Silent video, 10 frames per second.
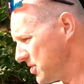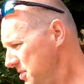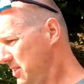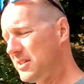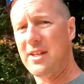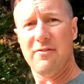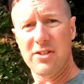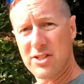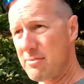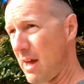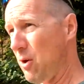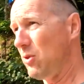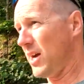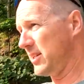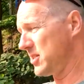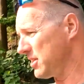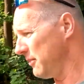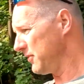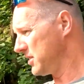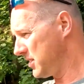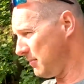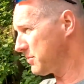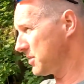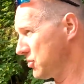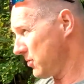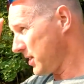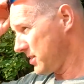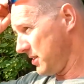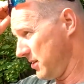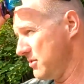just giving you some outline stuff and tips and tricks, and